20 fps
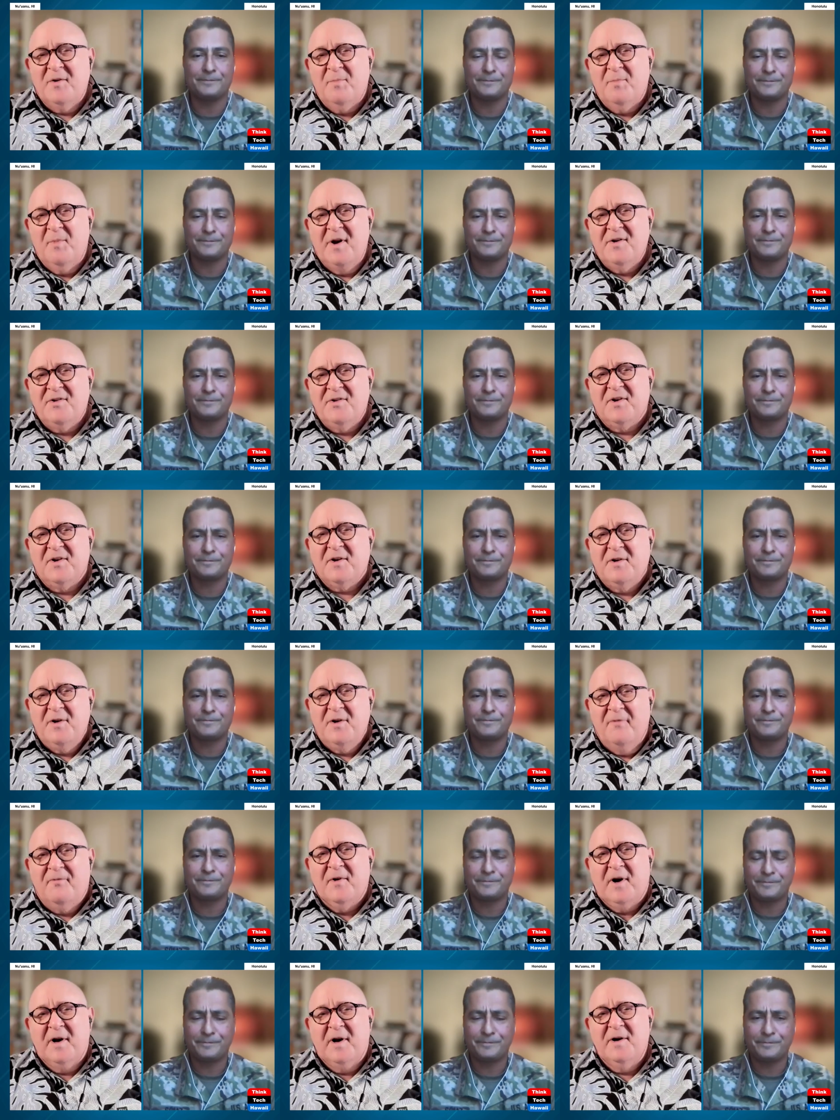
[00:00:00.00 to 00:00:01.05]
Speaker 1: has made
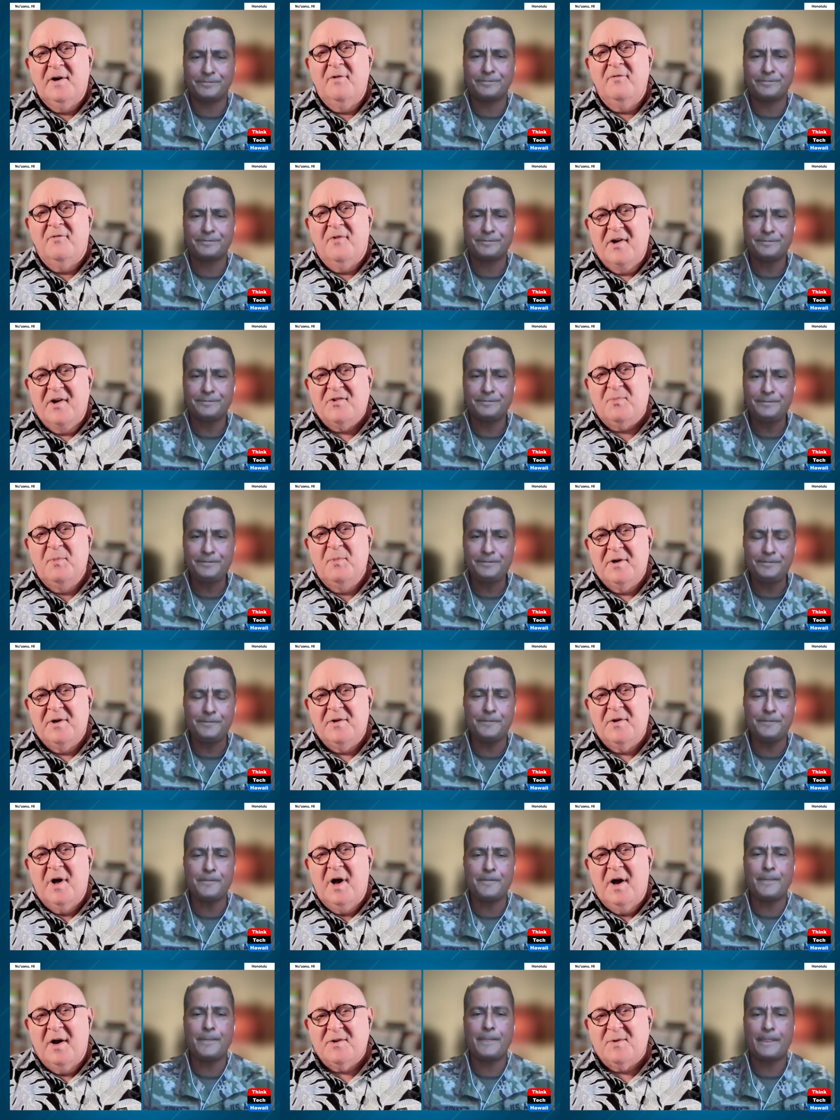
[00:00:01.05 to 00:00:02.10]
significant investment
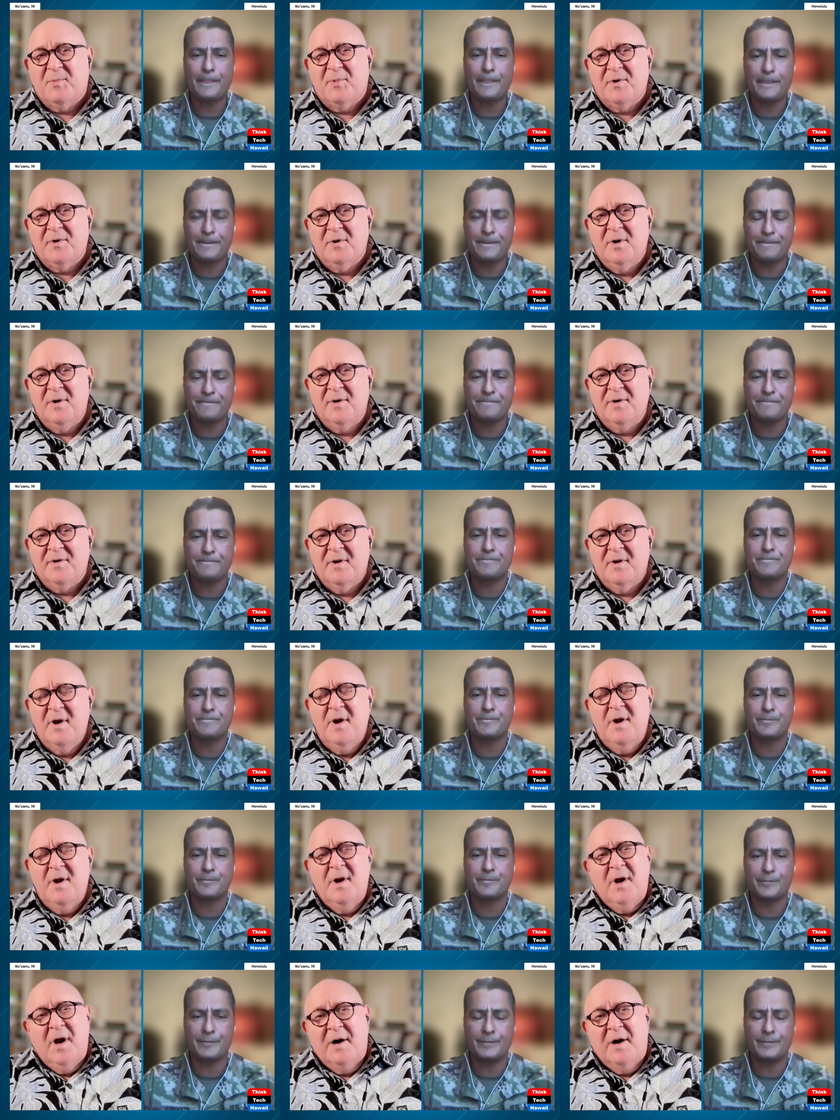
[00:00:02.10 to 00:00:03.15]
in the hospital,
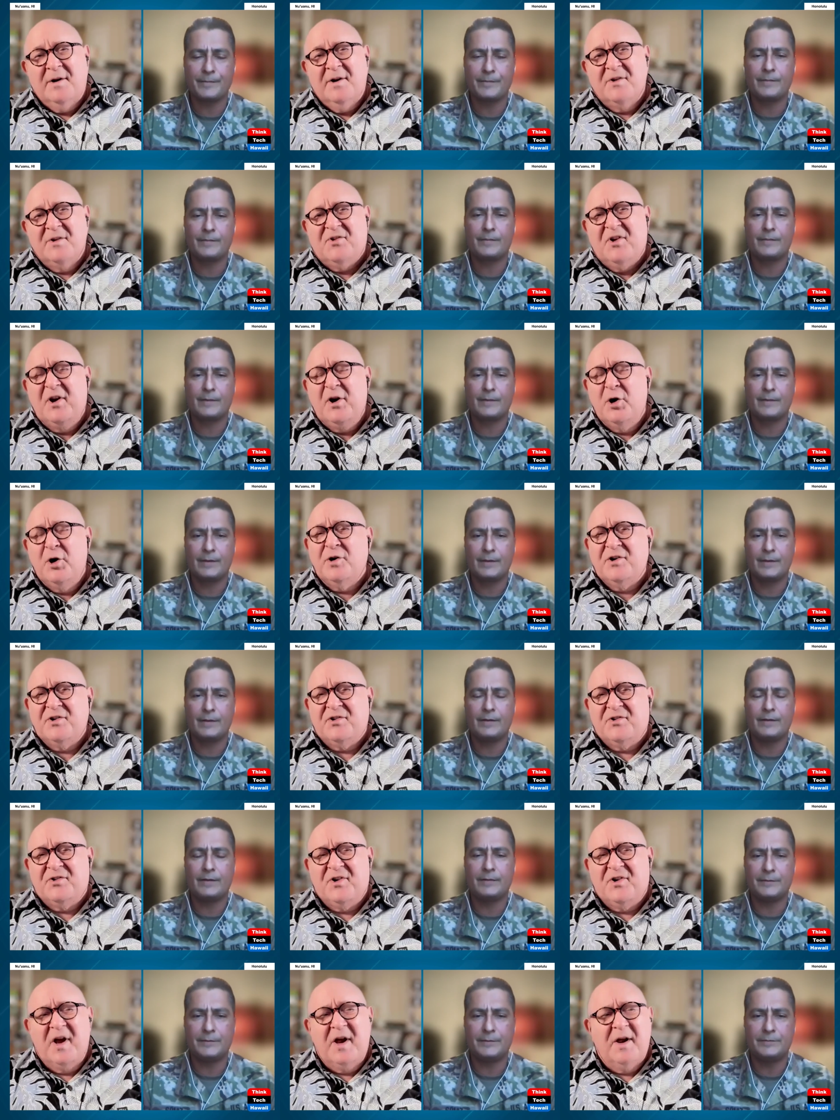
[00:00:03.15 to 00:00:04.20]
and it's here to
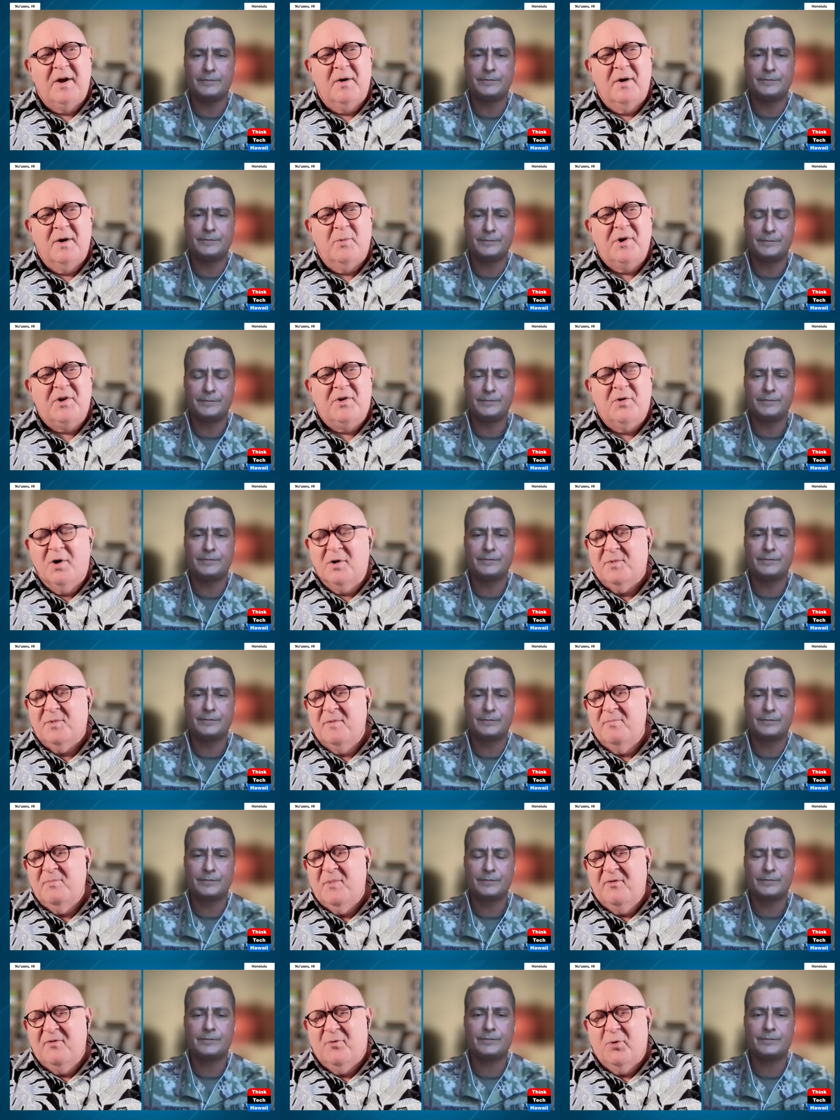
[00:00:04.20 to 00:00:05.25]
stay. And we talked
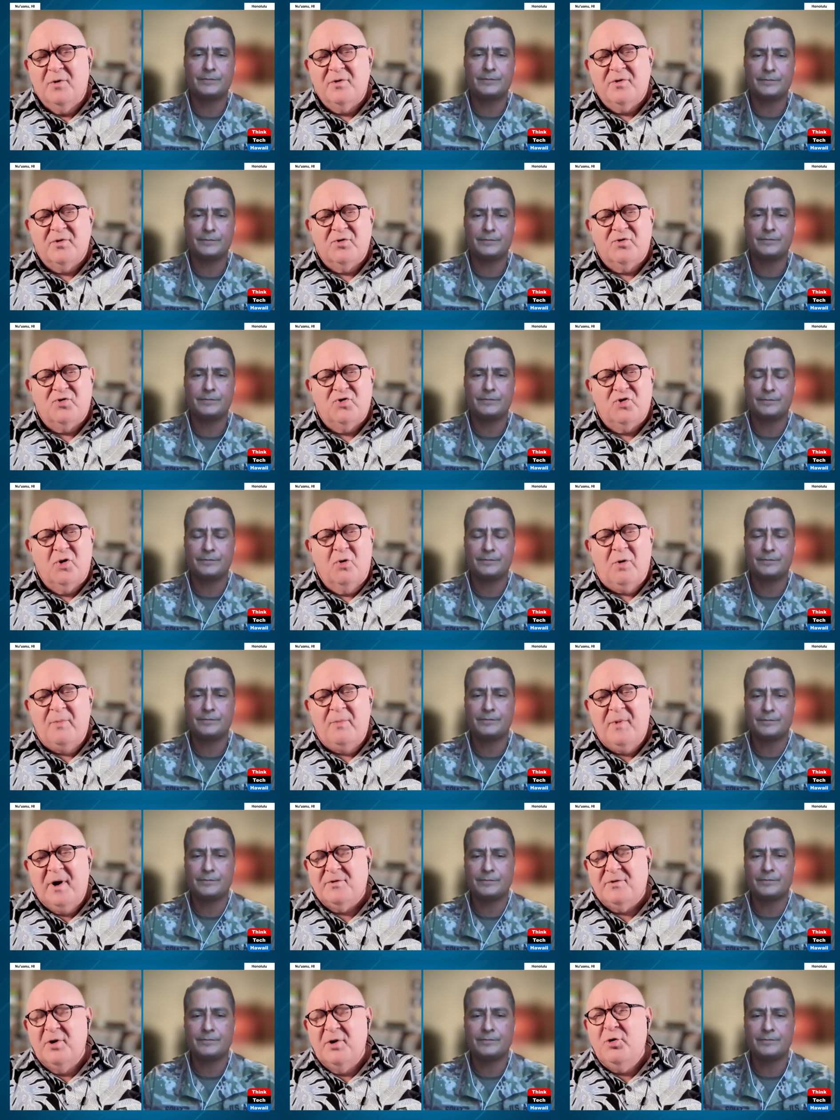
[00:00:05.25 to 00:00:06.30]
before the show
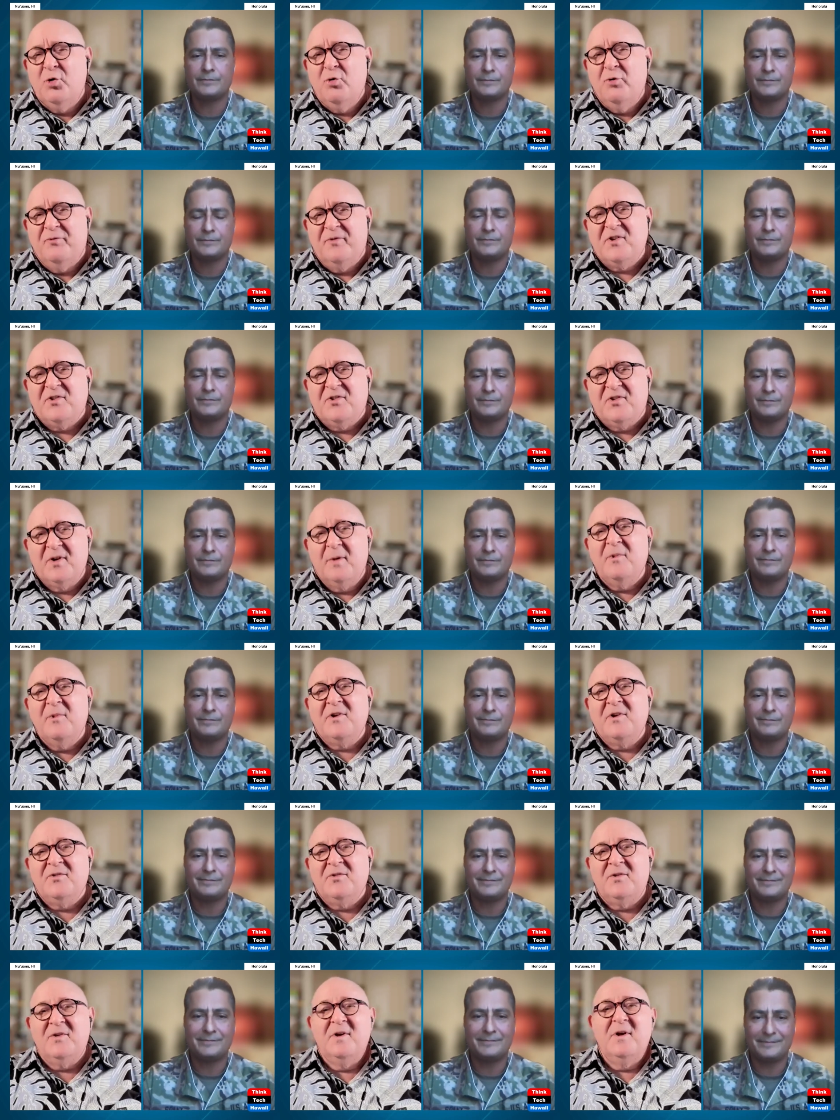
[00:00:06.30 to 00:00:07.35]
about the new
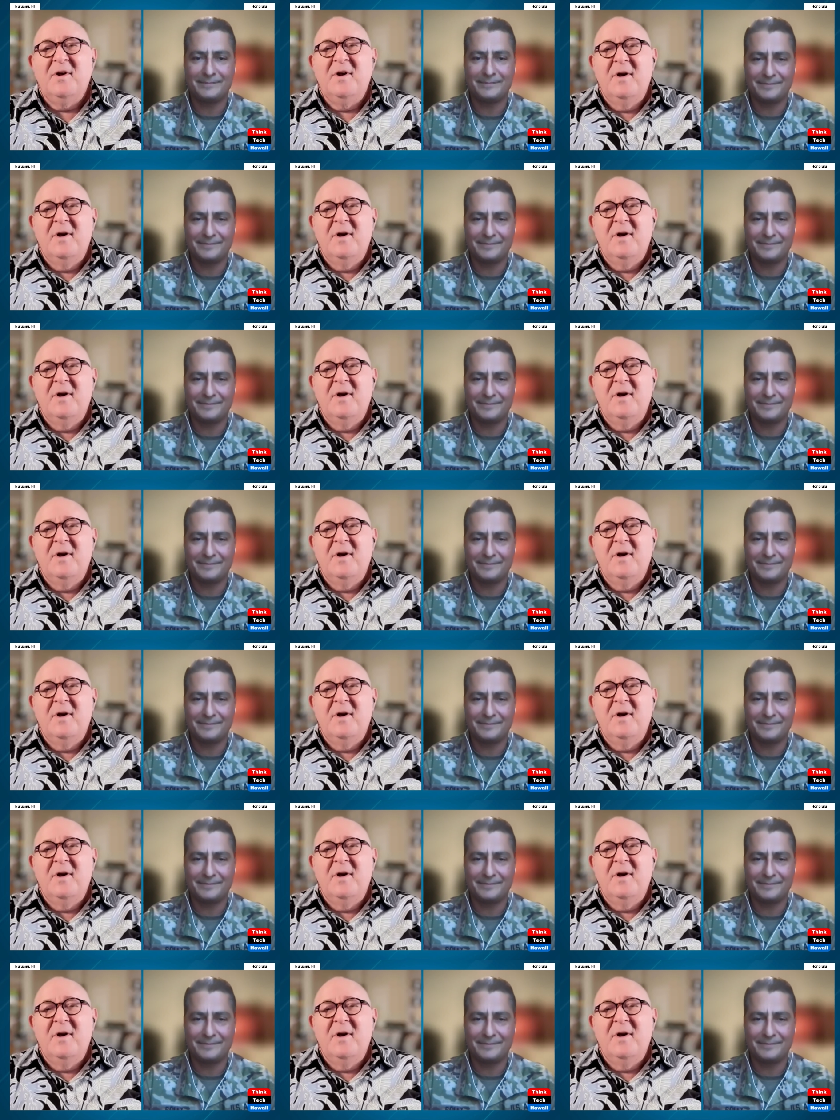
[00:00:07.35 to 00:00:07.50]
Fitzsimmons.